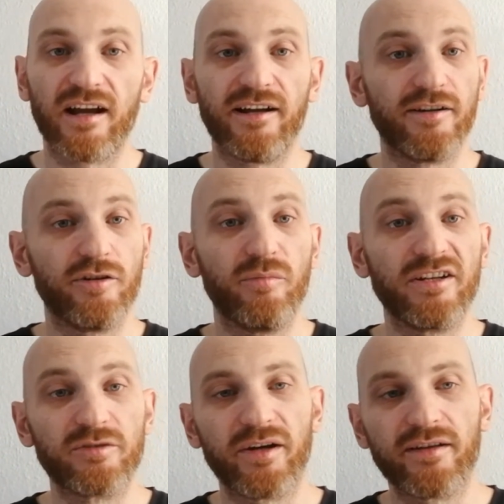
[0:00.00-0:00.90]
I don't know
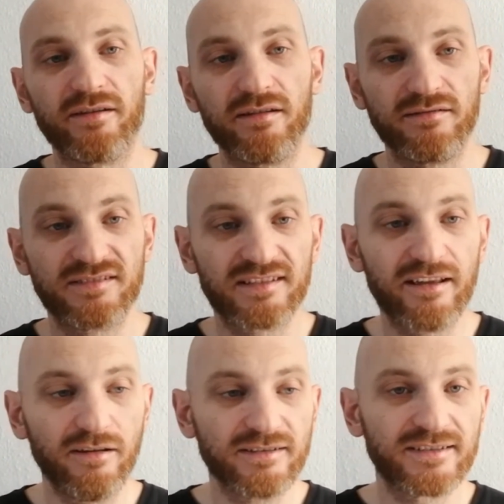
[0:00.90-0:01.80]
much about
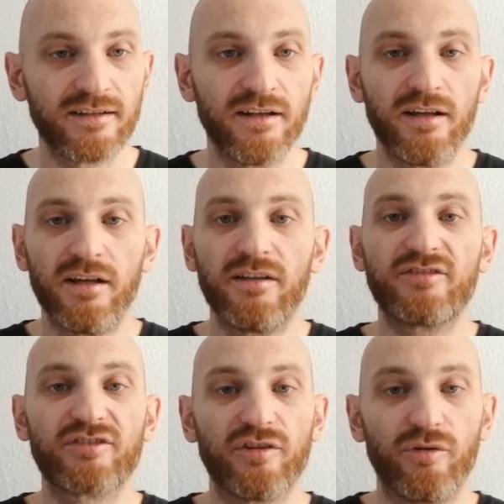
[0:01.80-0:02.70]
steels,
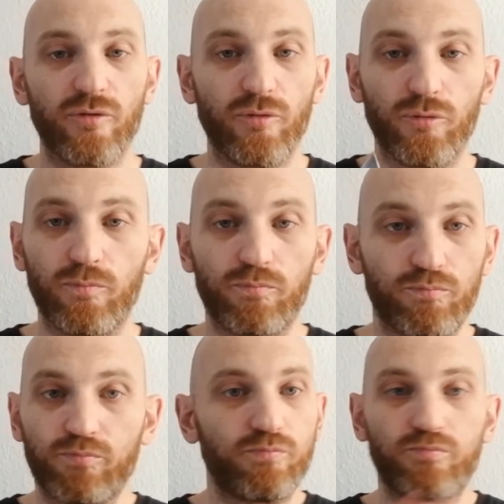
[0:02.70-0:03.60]
so
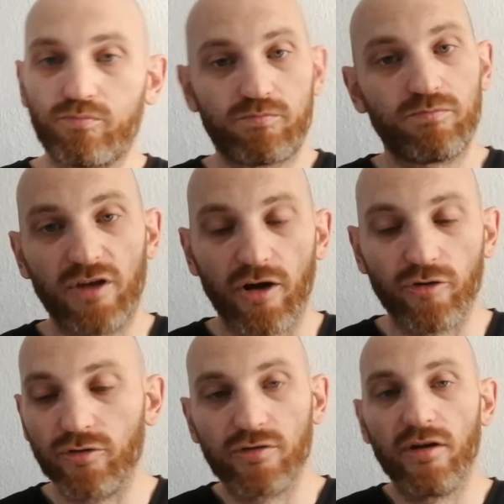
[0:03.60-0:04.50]

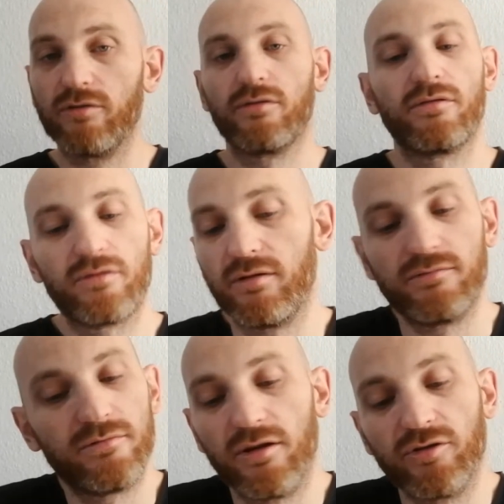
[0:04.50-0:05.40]
don't
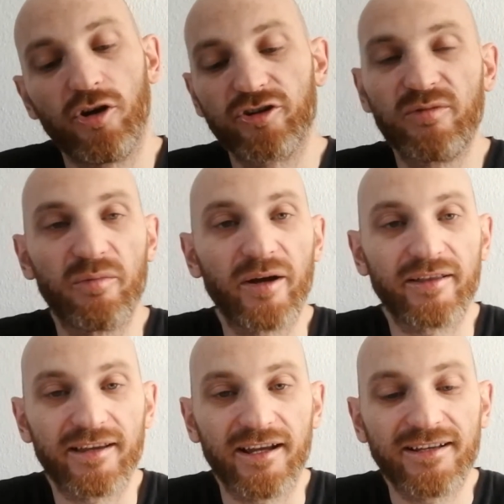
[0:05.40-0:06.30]
ask me
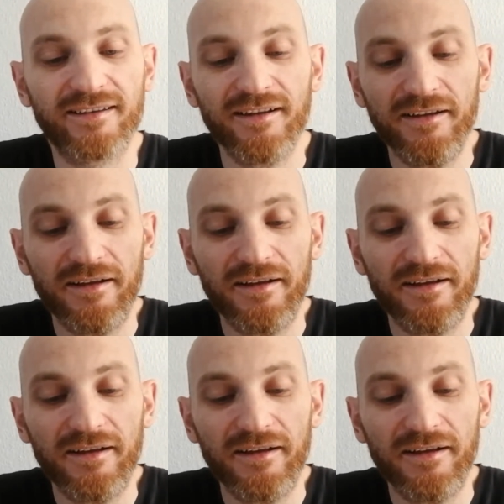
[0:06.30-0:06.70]
about that.